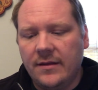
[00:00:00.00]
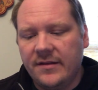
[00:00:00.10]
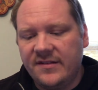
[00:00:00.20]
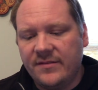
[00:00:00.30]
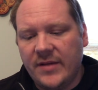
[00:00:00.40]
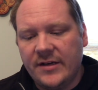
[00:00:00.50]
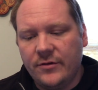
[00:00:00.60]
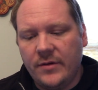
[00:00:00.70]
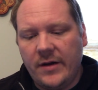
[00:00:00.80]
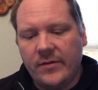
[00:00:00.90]
This is my
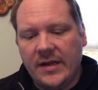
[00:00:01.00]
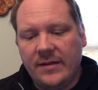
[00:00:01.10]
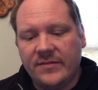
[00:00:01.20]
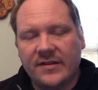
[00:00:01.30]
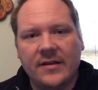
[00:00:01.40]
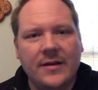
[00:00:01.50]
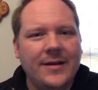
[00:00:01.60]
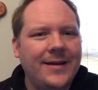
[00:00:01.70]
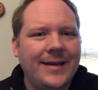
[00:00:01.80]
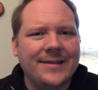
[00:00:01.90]
Douay Rheims.
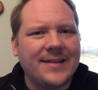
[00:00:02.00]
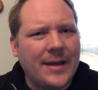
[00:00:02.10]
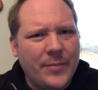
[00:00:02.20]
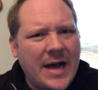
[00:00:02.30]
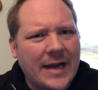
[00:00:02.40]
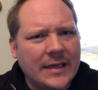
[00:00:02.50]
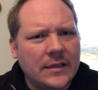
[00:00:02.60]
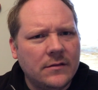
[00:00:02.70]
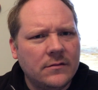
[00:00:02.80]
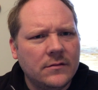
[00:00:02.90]
It's like a pocket
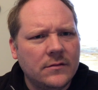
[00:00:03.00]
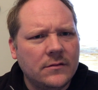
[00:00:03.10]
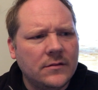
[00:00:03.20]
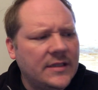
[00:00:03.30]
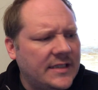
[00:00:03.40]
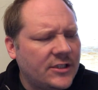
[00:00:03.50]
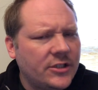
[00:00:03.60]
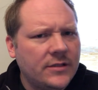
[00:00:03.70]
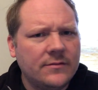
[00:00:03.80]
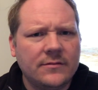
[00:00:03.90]

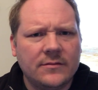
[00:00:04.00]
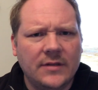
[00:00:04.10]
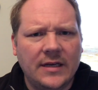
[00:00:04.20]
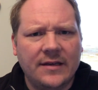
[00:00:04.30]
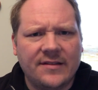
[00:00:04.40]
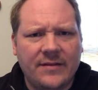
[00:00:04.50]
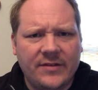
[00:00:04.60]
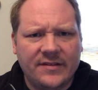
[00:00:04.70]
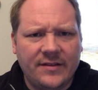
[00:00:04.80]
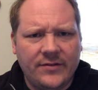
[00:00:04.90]
edition. It's
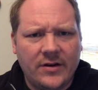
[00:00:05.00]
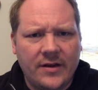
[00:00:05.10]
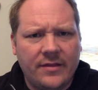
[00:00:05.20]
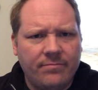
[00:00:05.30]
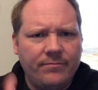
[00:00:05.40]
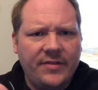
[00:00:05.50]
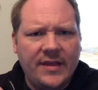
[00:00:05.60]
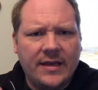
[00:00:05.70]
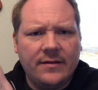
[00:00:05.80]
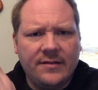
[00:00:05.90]
obviously very
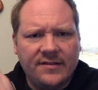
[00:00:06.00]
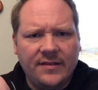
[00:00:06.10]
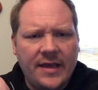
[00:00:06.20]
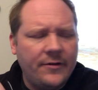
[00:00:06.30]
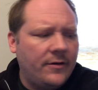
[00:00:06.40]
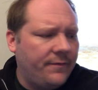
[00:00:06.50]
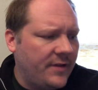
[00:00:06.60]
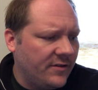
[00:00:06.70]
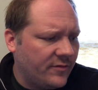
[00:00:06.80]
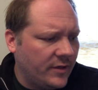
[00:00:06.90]
thick. It's leather. It
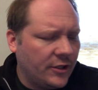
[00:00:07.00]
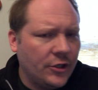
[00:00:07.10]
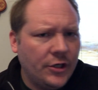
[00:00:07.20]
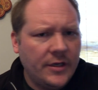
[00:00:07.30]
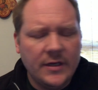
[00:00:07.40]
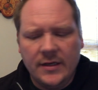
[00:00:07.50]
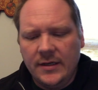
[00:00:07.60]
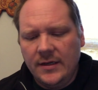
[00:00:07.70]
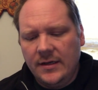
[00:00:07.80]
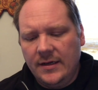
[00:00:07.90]
feels really good.
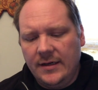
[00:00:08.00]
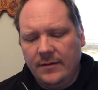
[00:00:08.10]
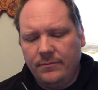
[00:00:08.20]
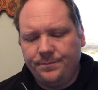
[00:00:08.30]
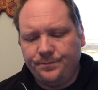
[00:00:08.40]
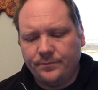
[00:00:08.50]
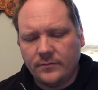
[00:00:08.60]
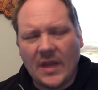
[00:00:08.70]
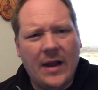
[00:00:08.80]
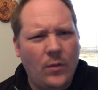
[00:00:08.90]

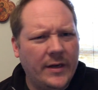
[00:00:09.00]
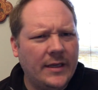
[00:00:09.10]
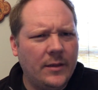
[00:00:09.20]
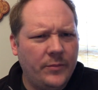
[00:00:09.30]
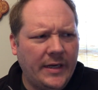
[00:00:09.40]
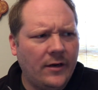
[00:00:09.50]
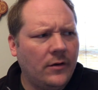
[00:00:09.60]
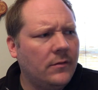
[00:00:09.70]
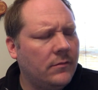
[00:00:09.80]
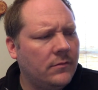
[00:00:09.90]
I want to get a
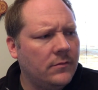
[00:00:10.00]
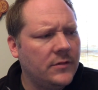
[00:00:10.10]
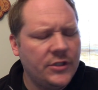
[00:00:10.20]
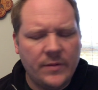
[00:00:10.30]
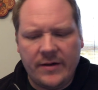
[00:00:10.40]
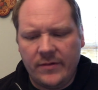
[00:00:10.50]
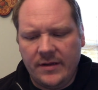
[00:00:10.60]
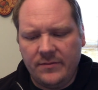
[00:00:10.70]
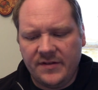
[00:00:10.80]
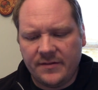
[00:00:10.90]
bigger Douay
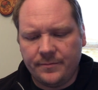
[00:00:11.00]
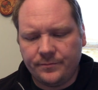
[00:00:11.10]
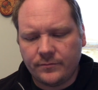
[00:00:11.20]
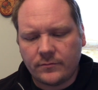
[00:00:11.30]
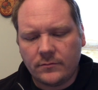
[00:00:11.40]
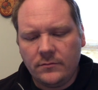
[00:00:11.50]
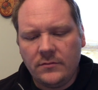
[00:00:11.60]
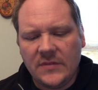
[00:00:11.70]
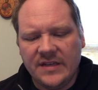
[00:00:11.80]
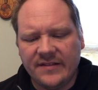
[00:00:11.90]
Rheims
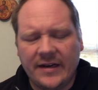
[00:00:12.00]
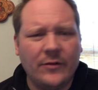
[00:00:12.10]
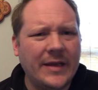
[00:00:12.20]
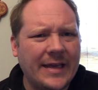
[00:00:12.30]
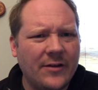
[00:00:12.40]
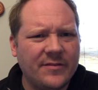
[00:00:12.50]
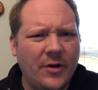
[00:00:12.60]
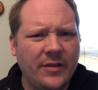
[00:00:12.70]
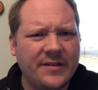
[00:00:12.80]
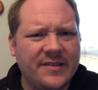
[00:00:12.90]
because I don't like how
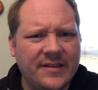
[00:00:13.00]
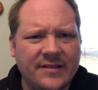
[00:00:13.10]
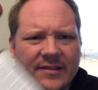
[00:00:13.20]
small this is.